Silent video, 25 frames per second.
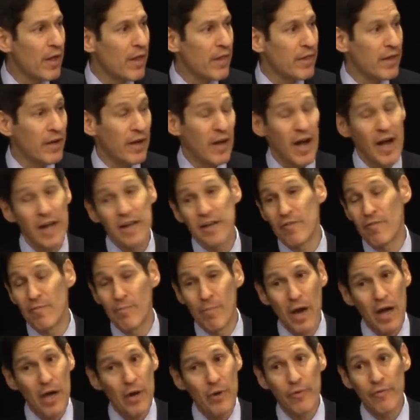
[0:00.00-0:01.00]
the kind of
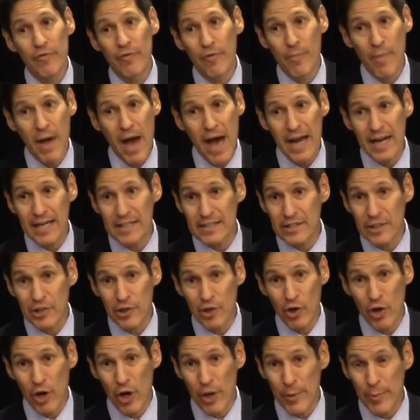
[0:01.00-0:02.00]
bioinformatics that are
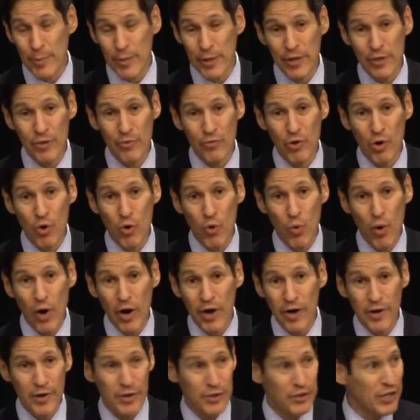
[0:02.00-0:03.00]
going to be
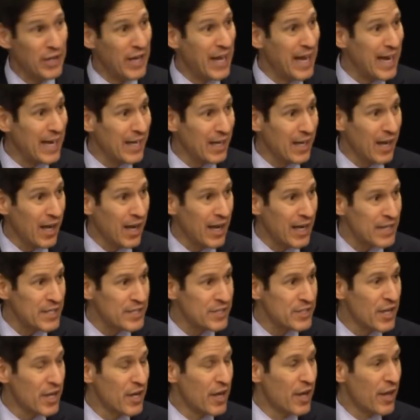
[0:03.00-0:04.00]
required to analyze